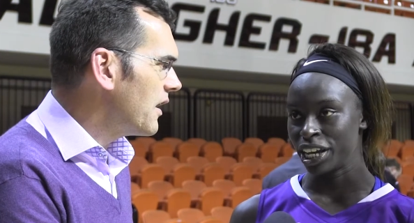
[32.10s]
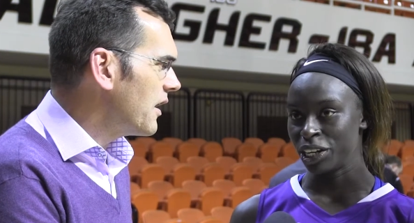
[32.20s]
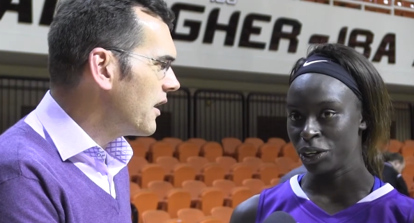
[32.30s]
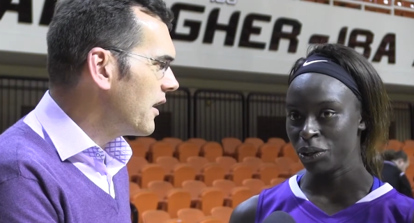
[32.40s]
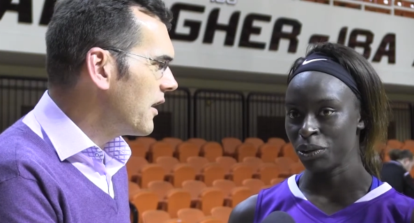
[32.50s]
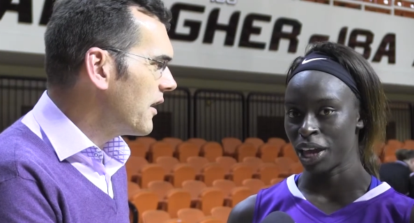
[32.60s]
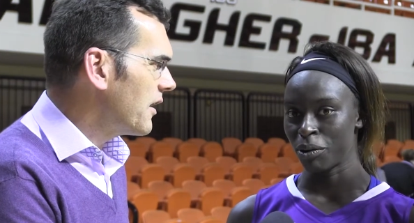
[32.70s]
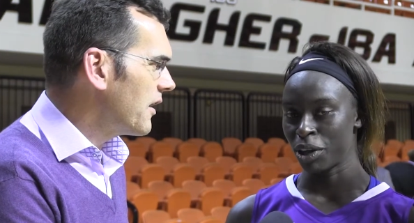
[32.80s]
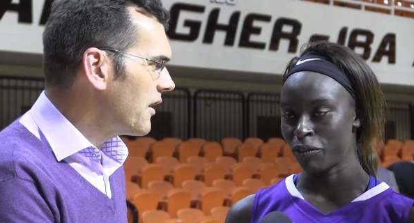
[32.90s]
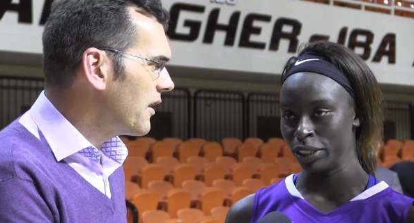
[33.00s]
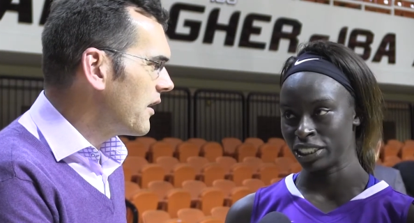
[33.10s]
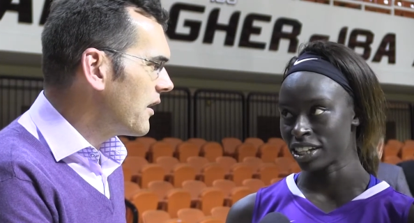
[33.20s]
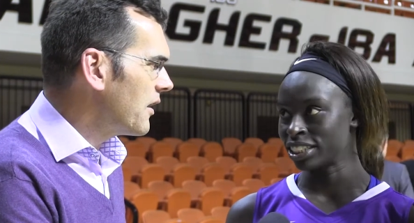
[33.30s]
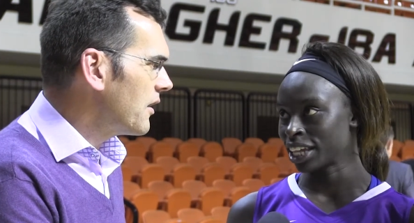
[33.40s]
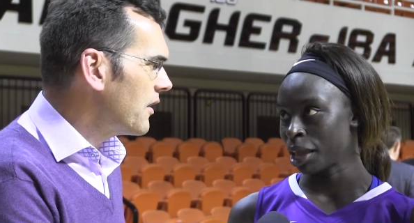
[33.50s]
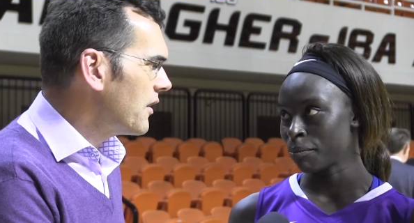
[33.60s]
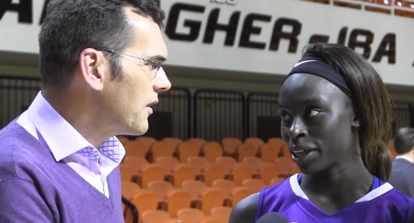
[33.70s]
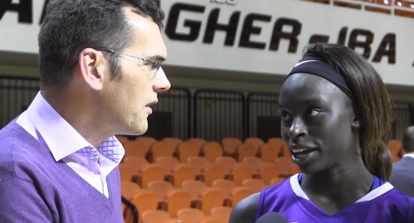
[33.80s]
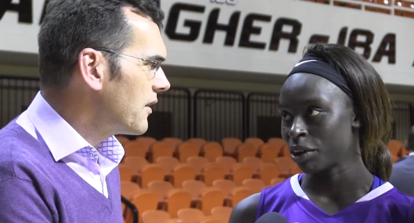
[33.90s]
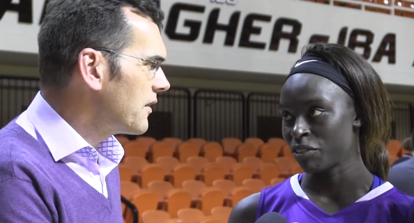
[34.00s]
Speaker 1: and knew that if we stuck to the game
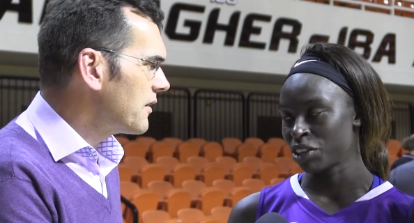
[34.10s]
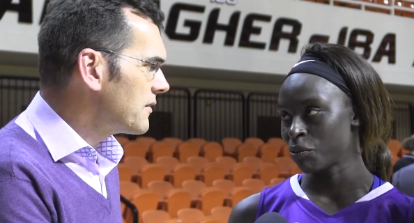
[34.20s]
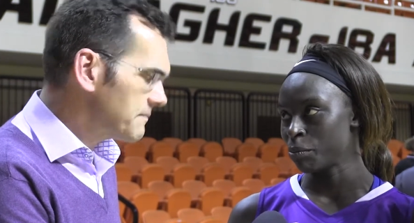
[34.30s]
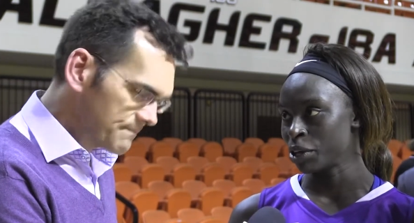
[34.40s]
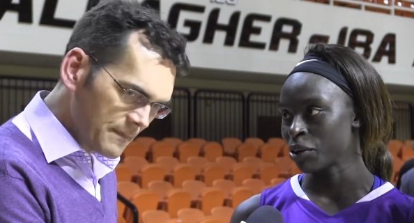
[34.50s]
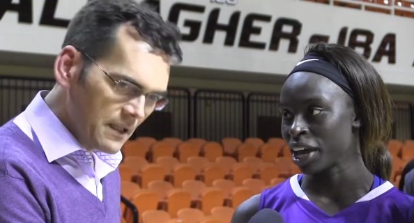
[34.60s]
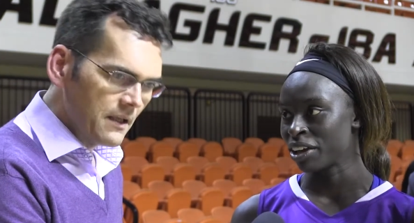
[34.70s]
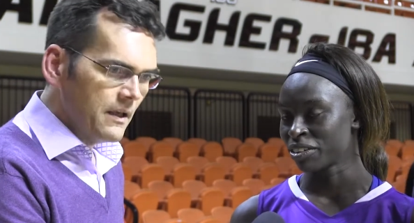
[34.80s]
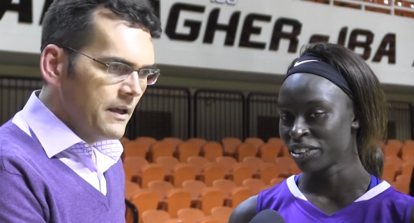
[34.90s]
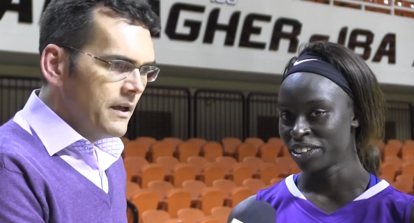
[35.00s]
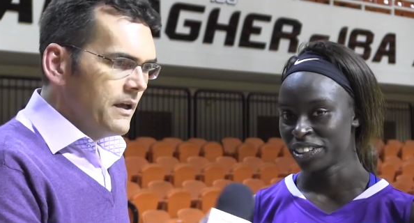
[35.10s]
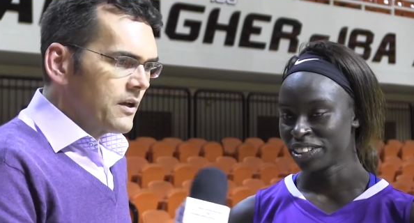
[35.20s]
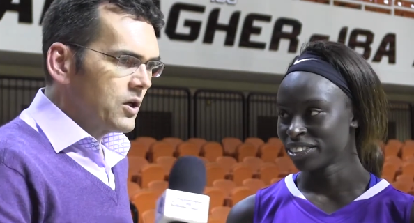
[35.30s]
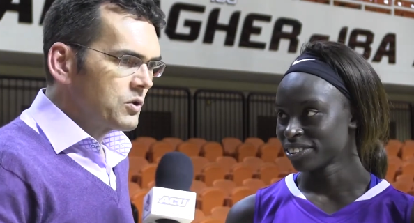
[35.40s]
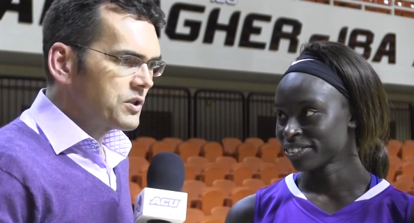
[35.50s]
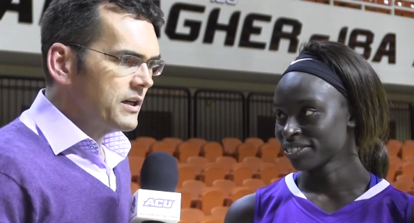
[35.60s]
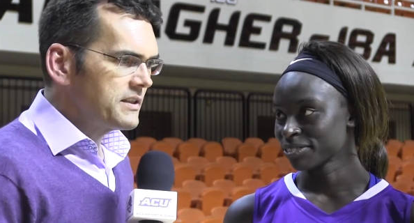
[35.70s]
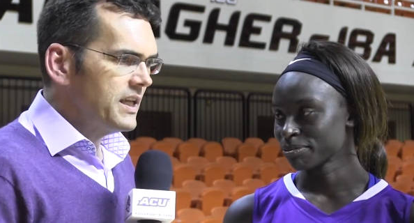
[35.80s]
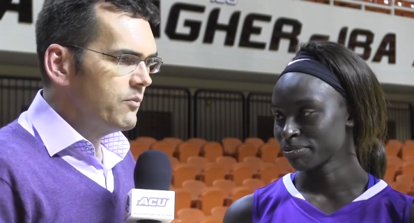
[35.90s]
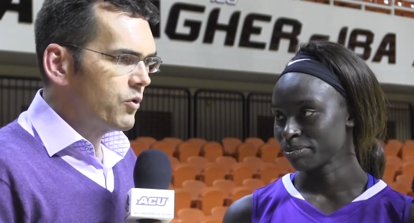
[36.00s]
plan, everything would be okay.
Speaker 2: Coach, a
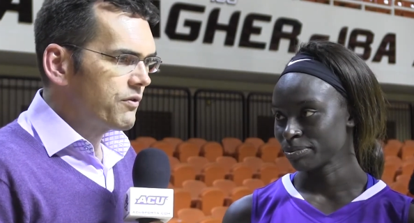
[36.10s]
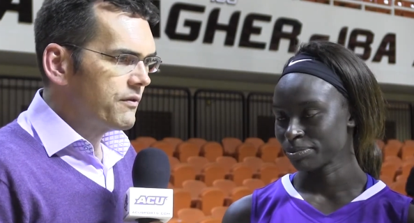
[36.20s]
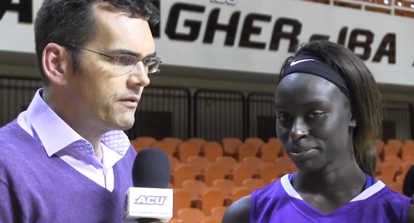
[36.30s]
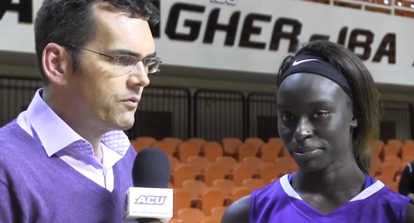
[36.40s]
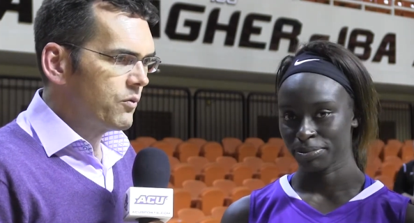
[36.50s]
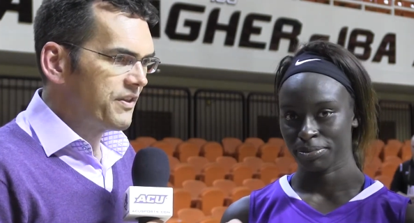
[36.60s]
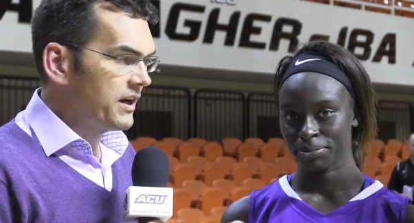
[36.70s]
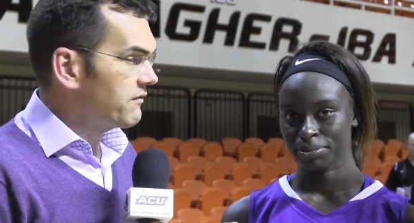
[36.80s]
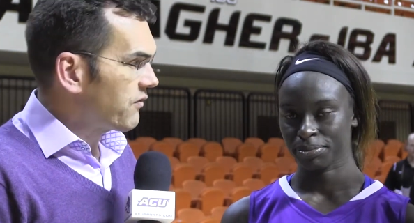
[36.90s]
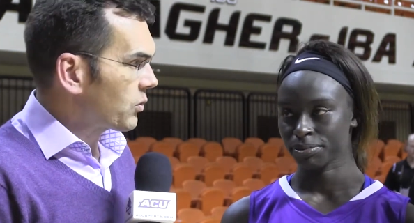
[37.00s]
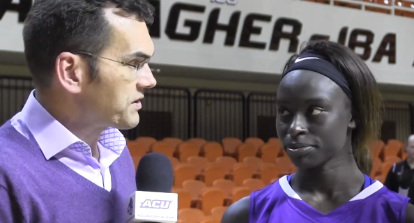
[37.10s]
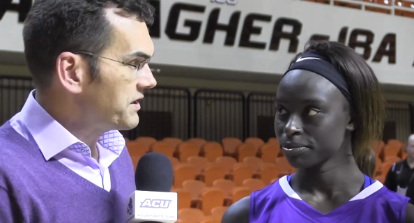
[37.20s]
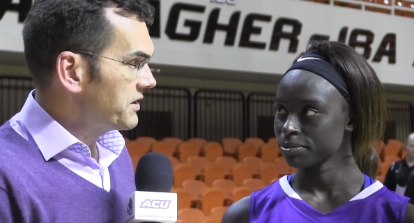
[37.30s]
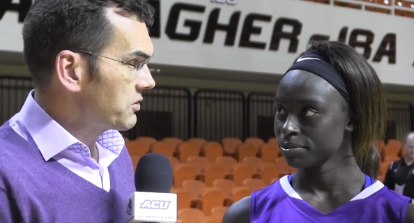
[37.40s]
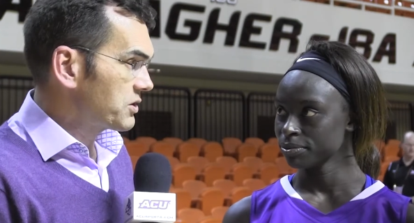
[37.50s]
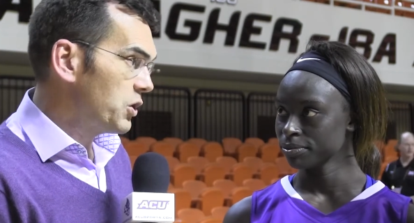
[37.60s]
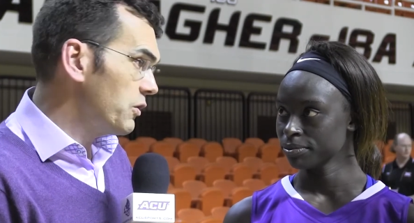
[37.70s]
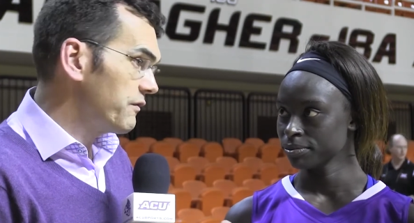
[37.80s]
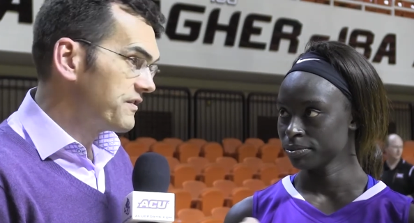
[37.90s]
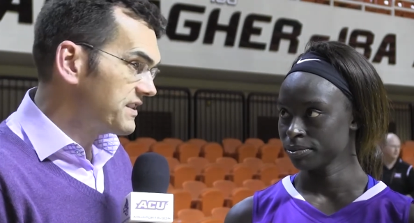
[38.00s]
team with without four seniors
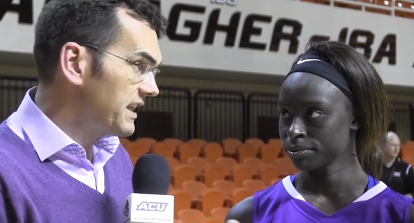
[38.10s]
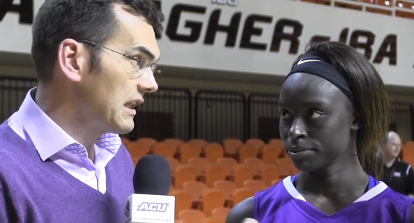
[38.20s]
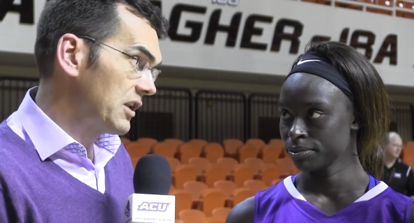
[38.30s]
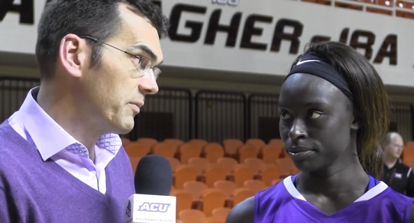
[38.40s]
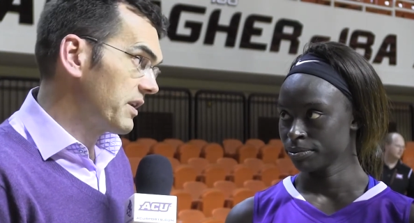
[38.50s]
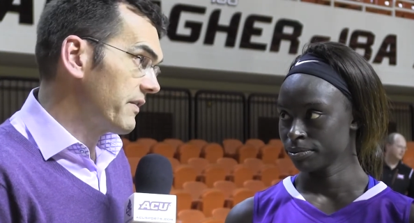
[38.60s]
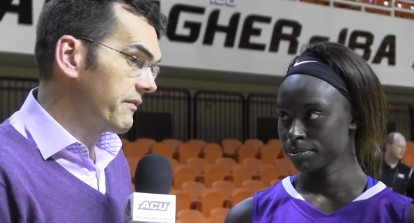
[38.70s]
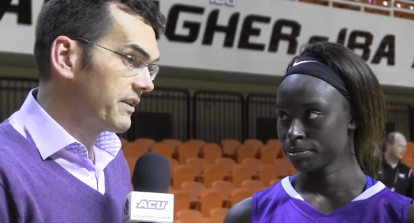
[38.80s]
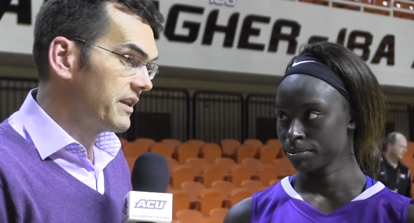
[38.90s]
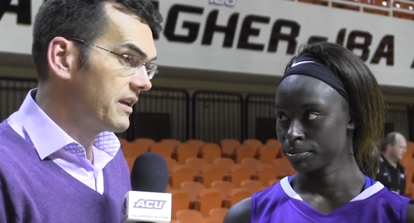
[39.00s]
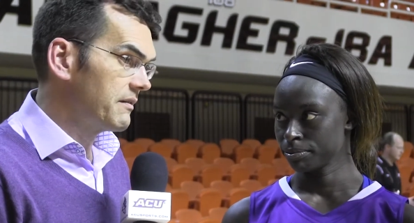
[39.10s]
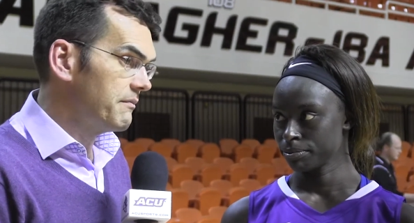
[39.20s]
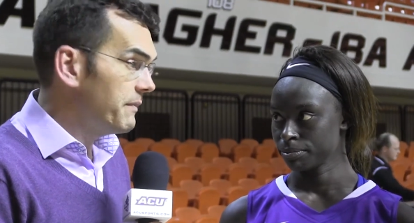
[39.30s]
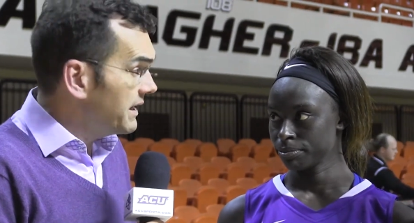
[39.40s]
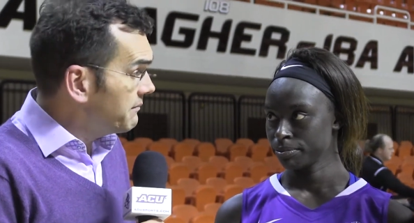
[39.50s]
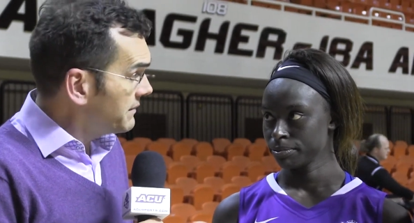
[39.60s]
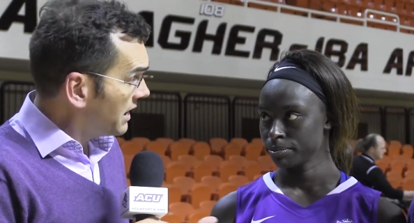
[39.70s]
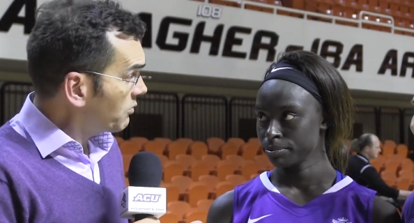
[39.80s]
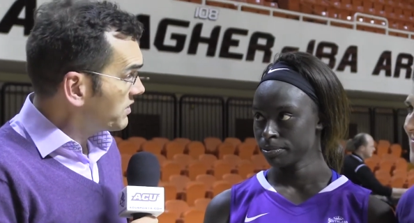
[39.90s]
who've seen a little bit of everything may not